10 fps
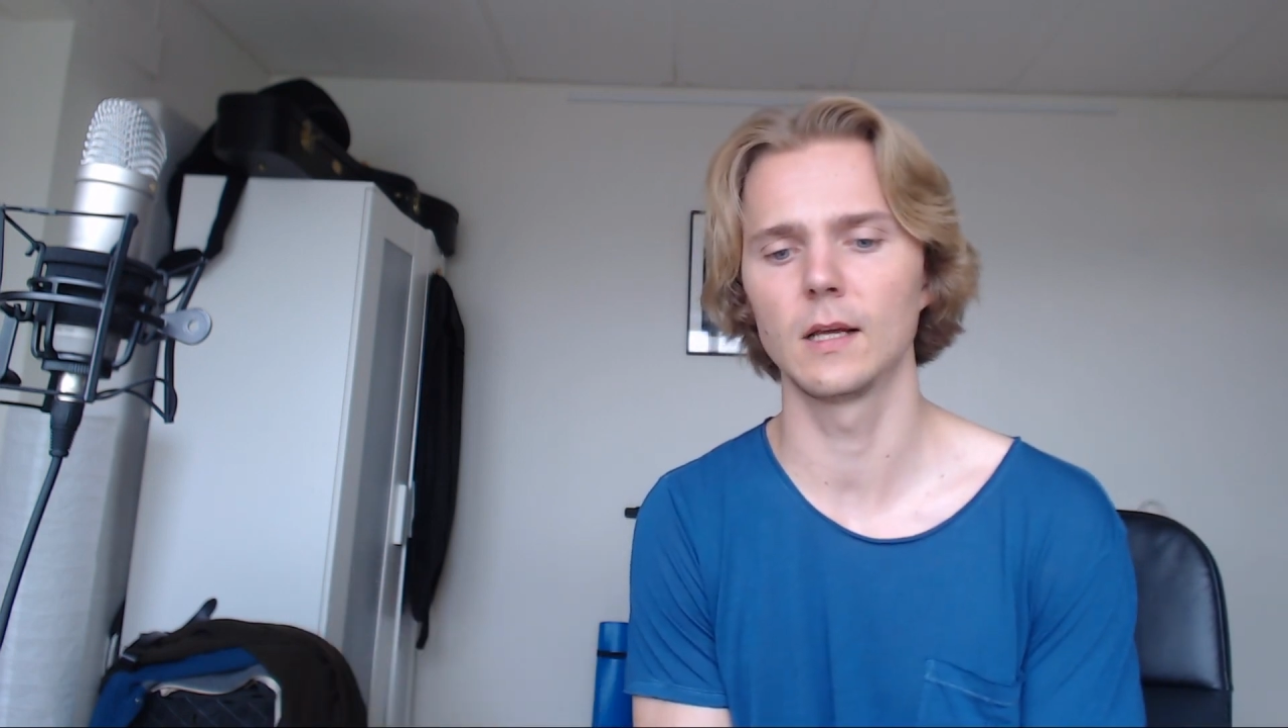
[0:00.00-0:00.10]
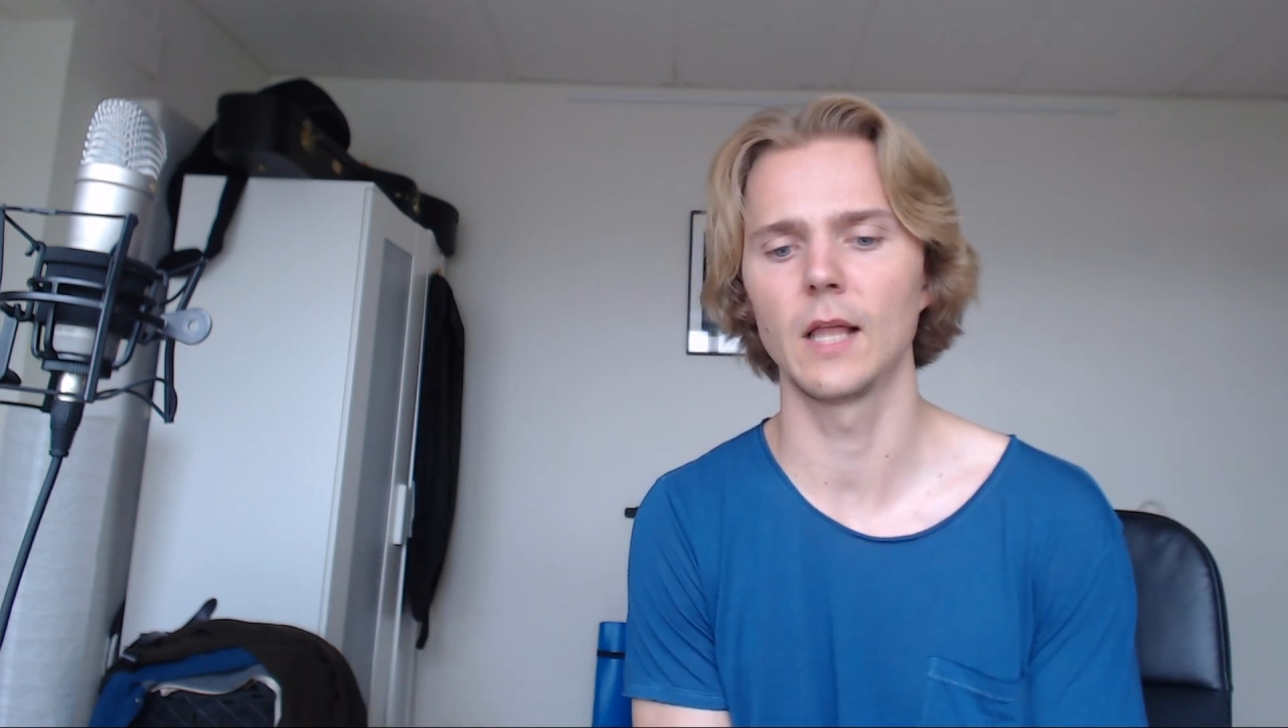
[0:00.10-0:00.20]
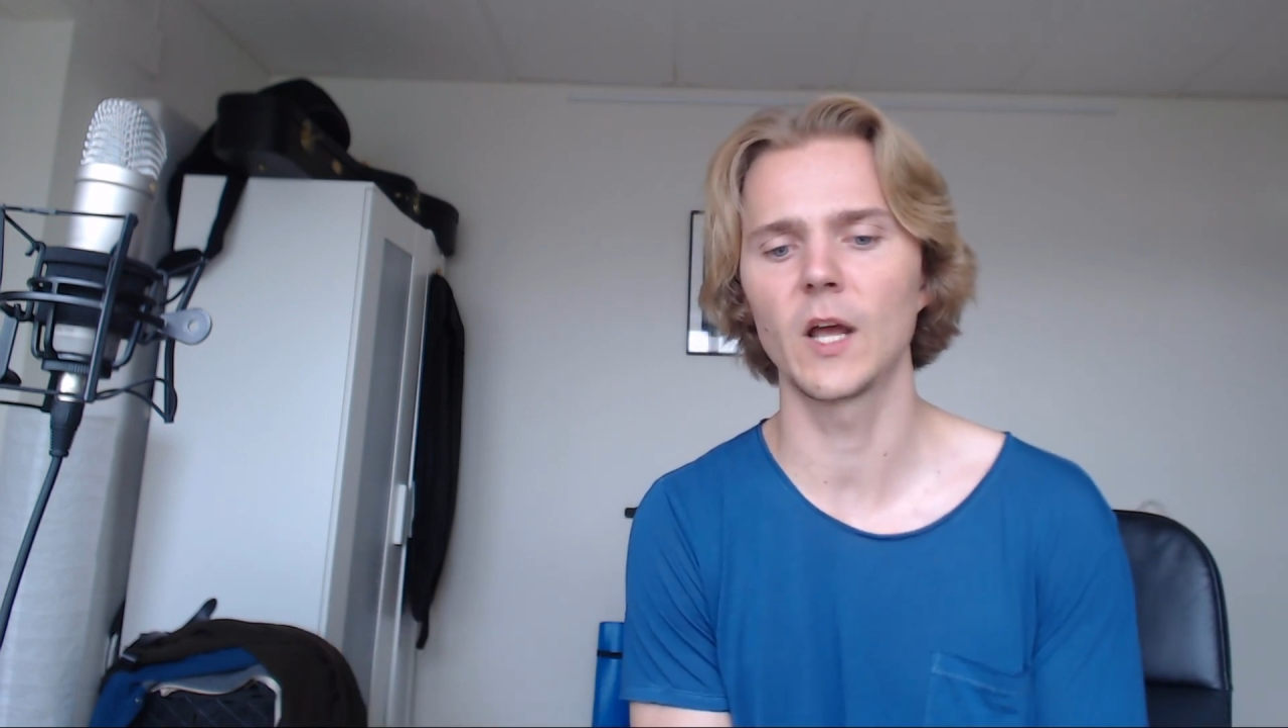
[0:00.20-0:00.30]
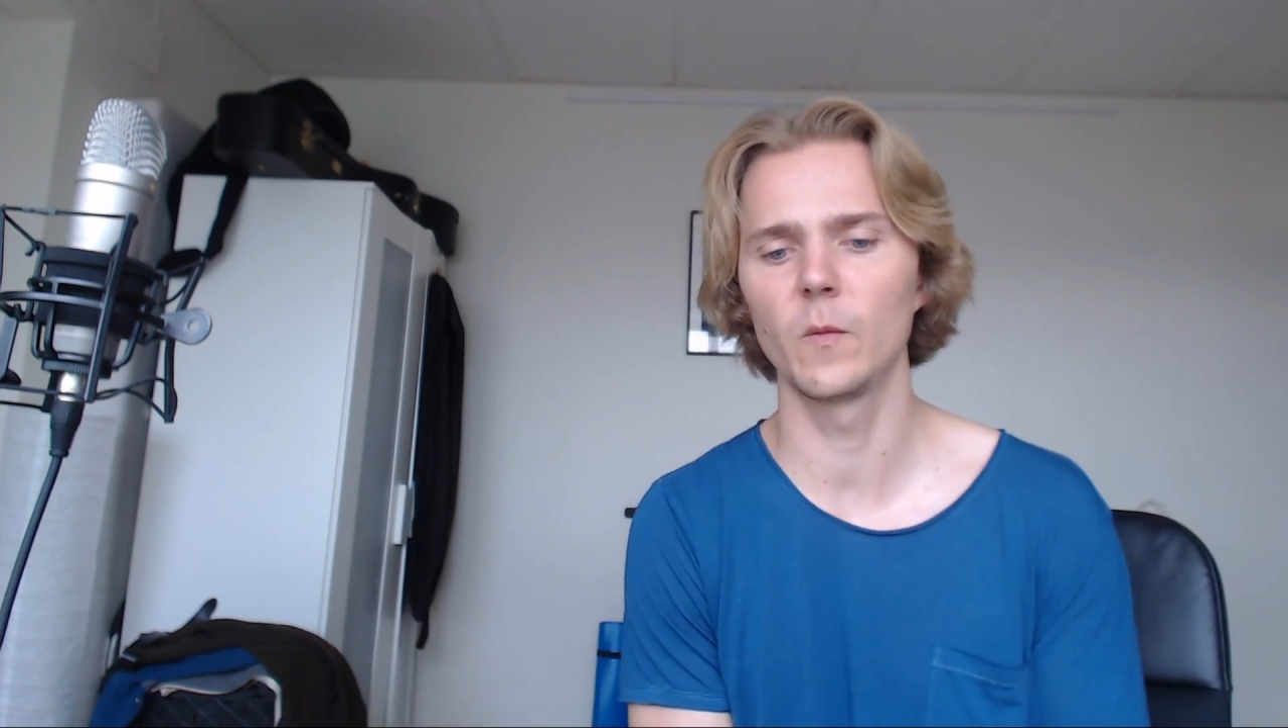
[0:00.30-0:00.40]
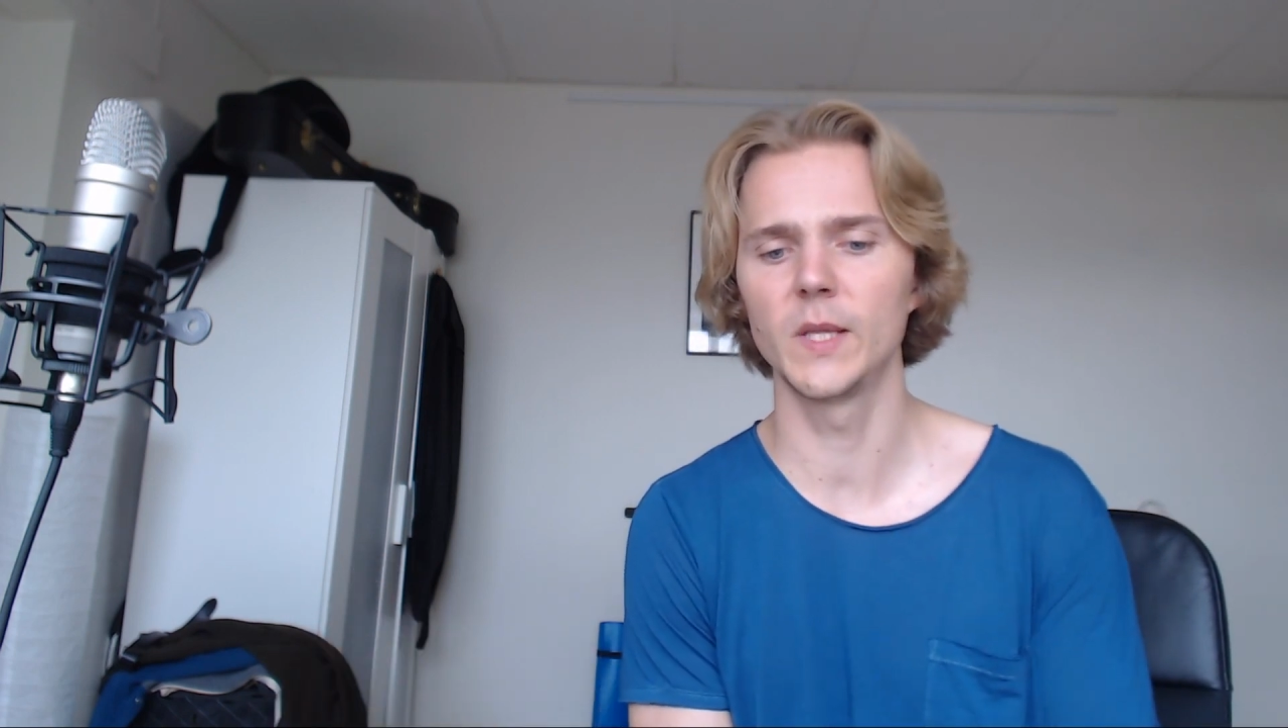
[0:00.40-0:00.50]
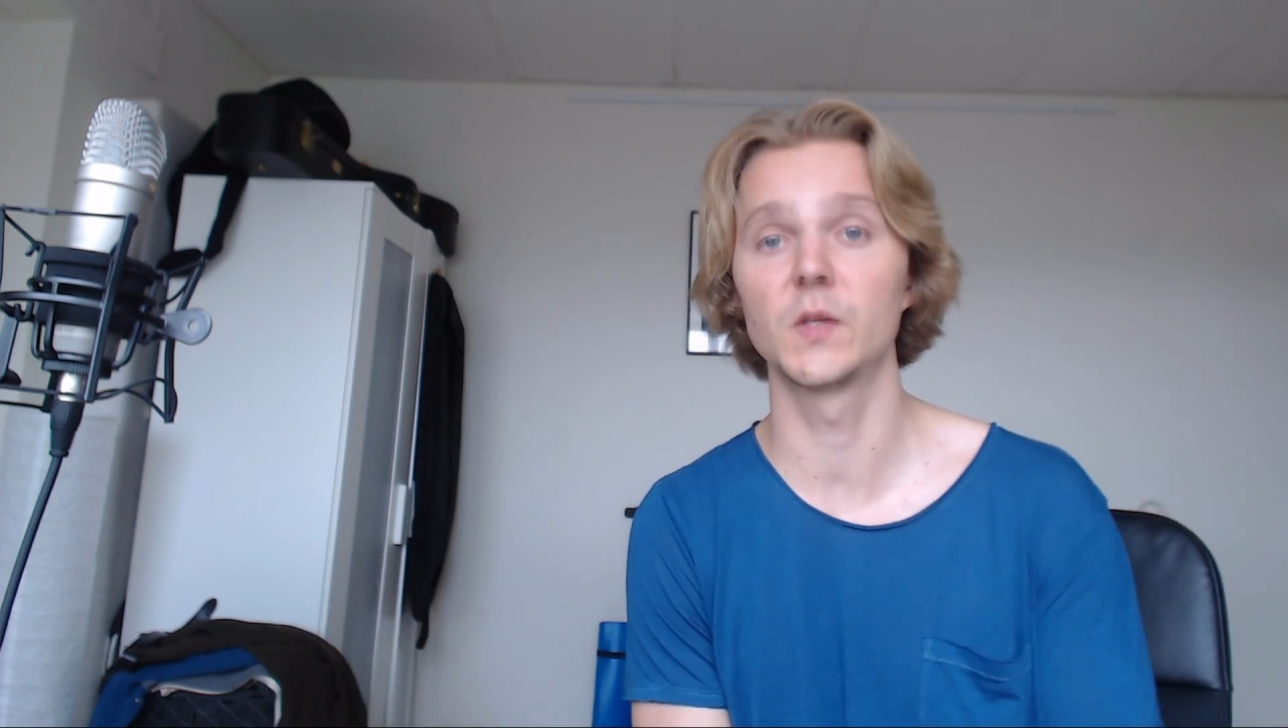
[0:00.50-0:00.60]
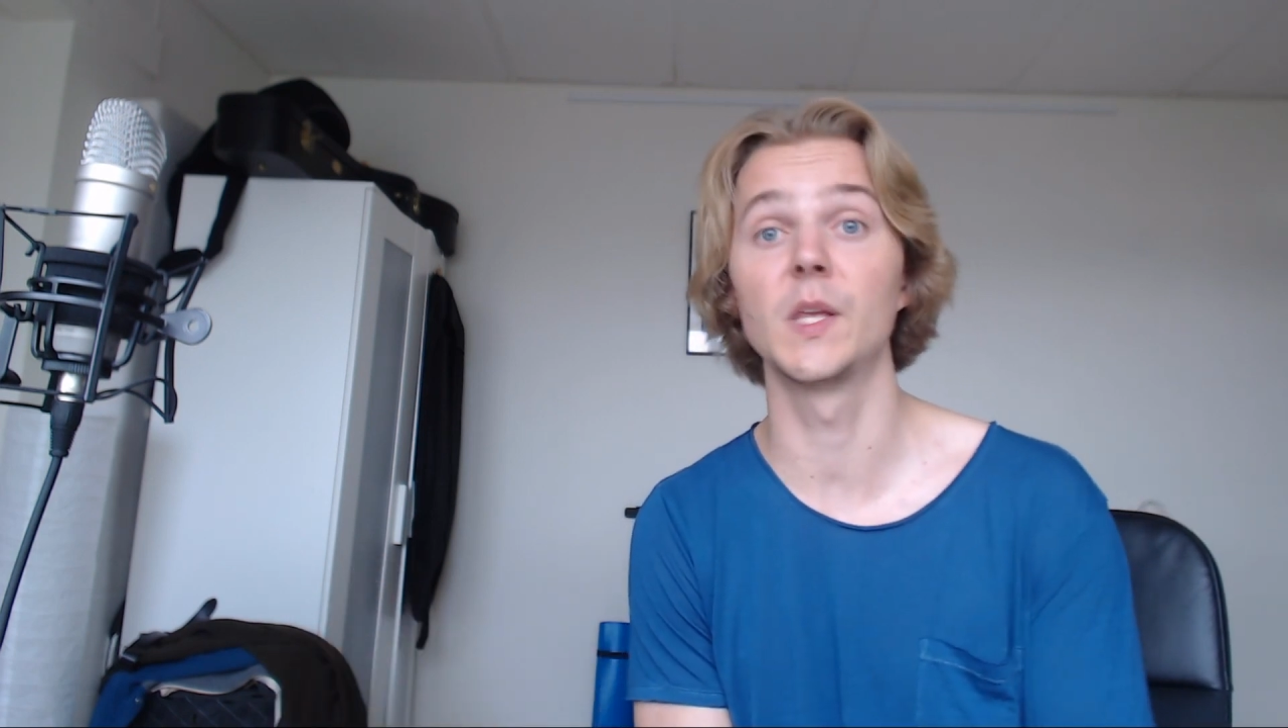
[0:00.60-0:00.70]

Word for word: like I've been to